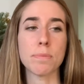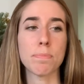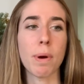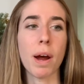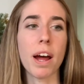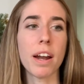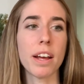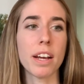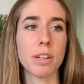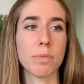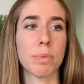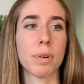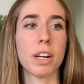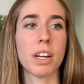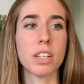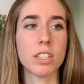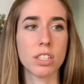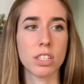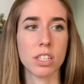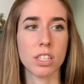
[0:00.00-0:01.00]
product we're
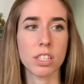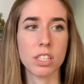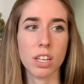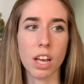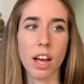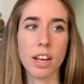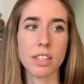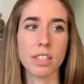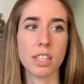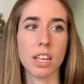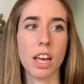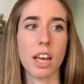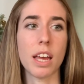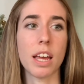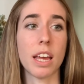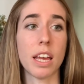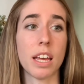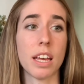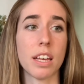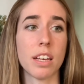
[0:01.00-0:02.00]
going to discuss
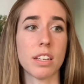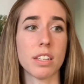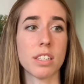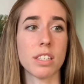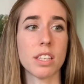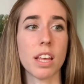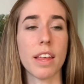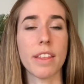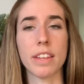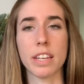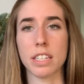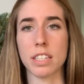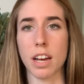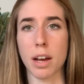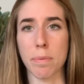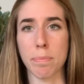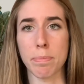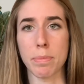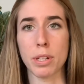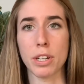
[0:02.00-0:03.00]
is the
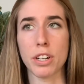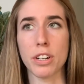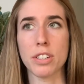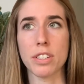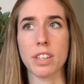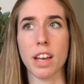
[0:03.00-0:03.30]
tumblers.